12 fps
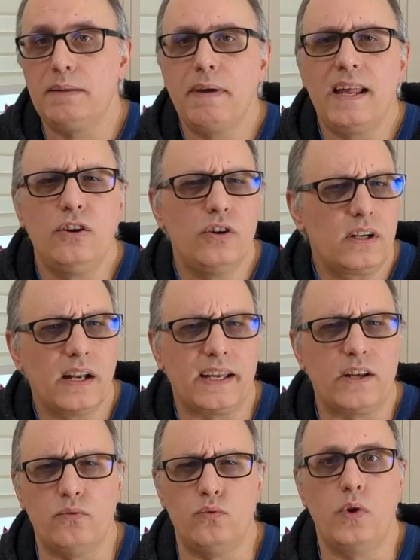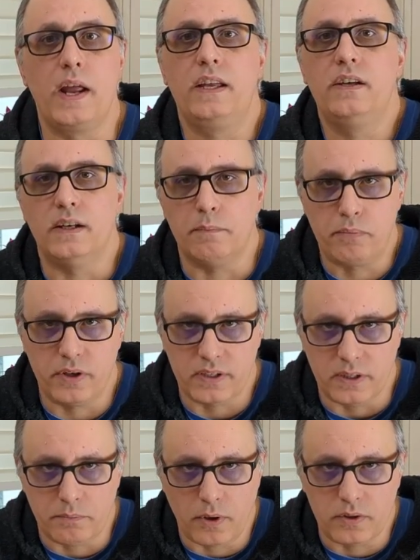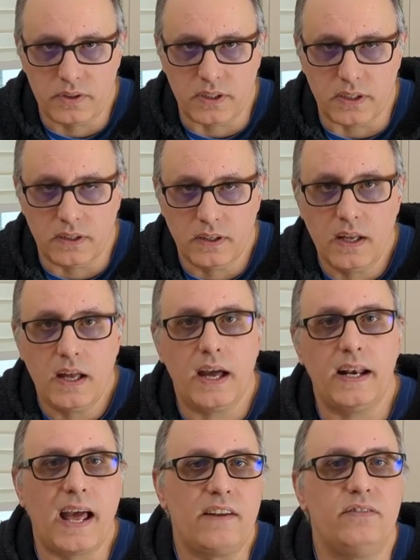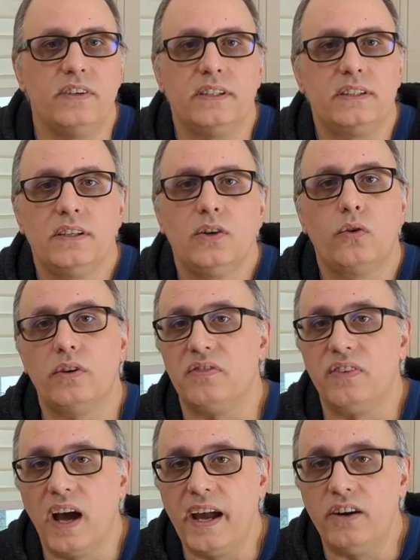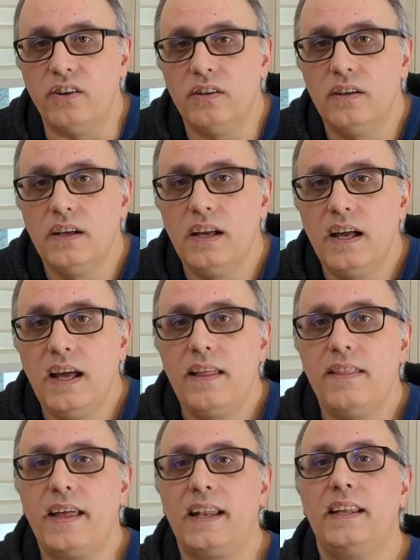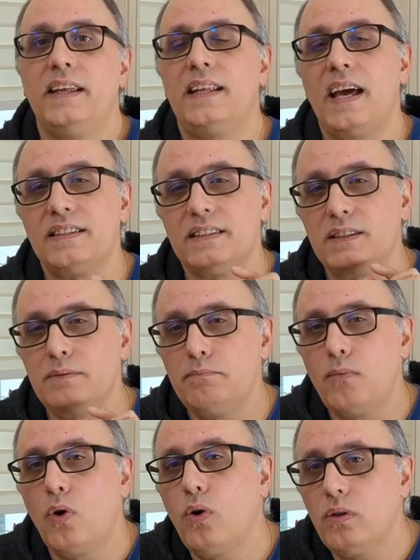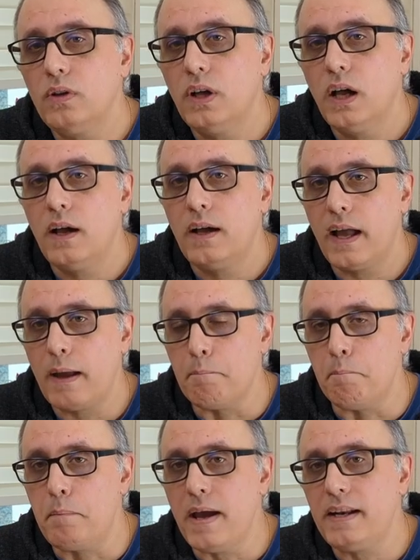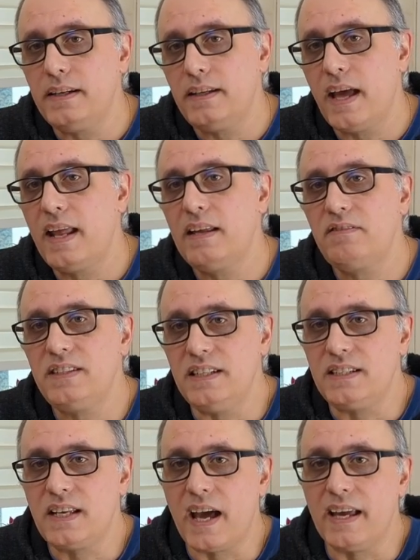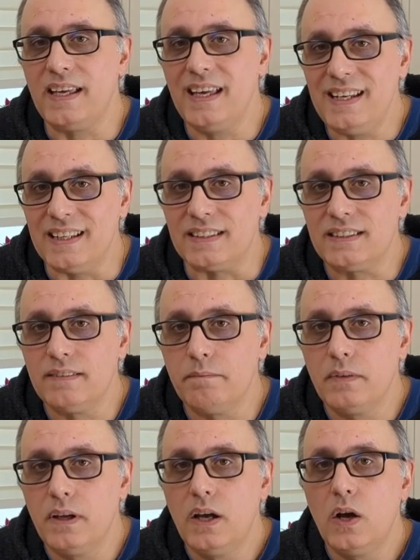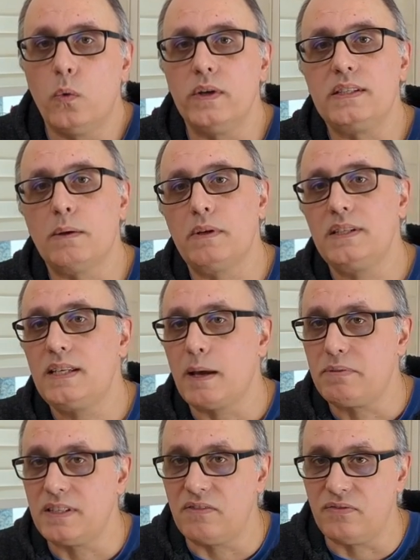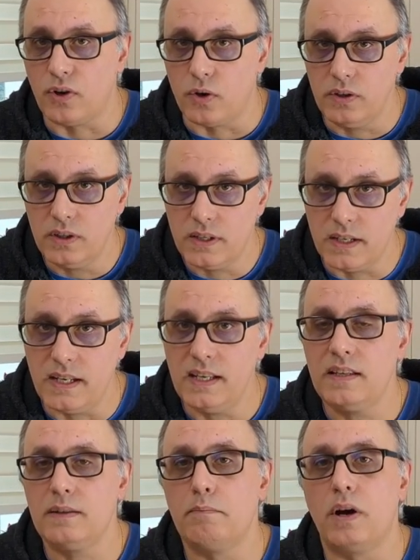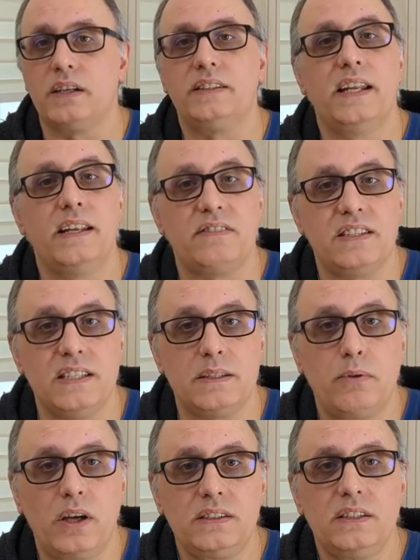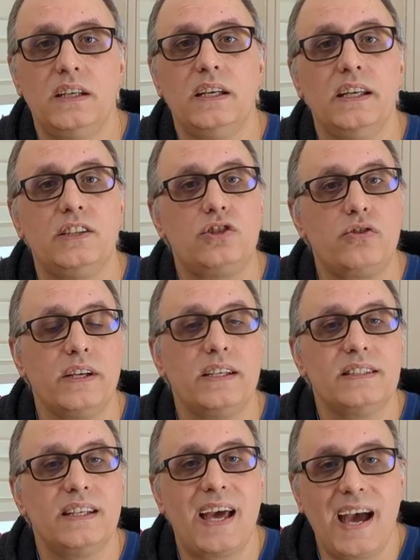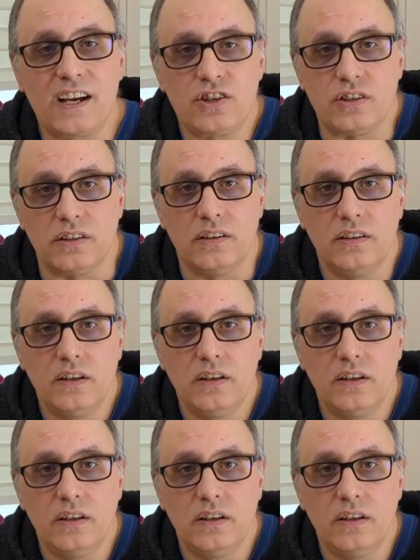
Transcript: It may look like a regular printed poster, an advert, or a flyer, that it has a small embedded NFC tag in it. When someone taps their phone near the marked NFC spot, it triggers an action.